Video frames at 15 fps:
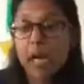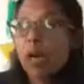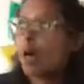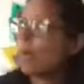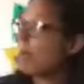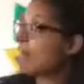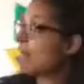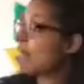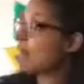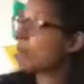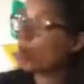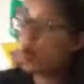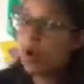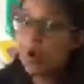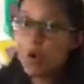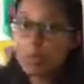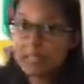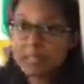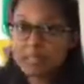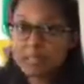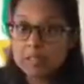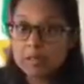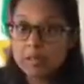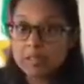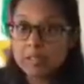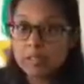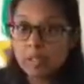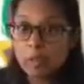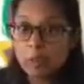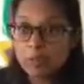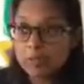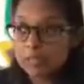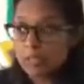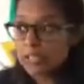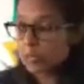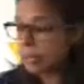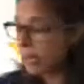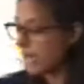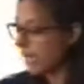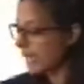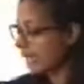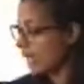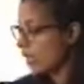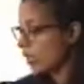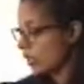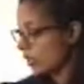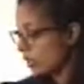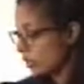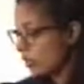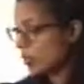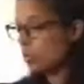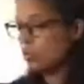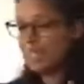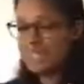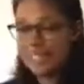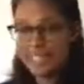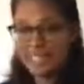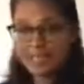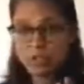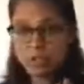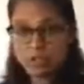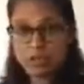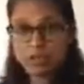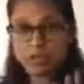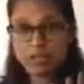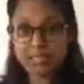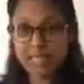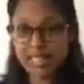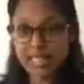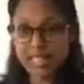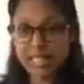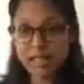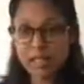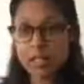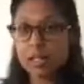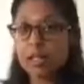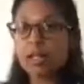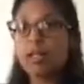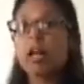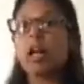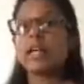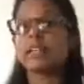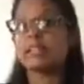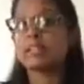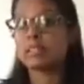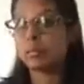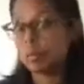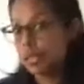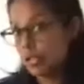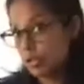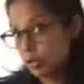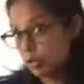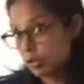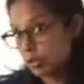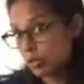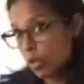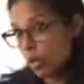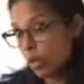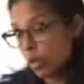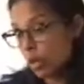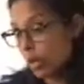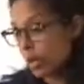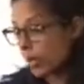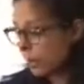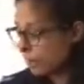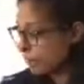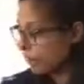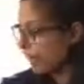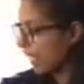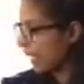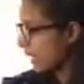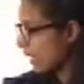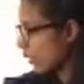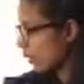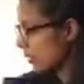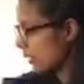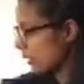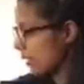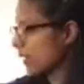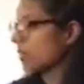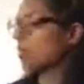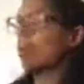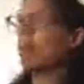before Mr. Wizard opens his bag, you need to sing a special song. And it goes like this.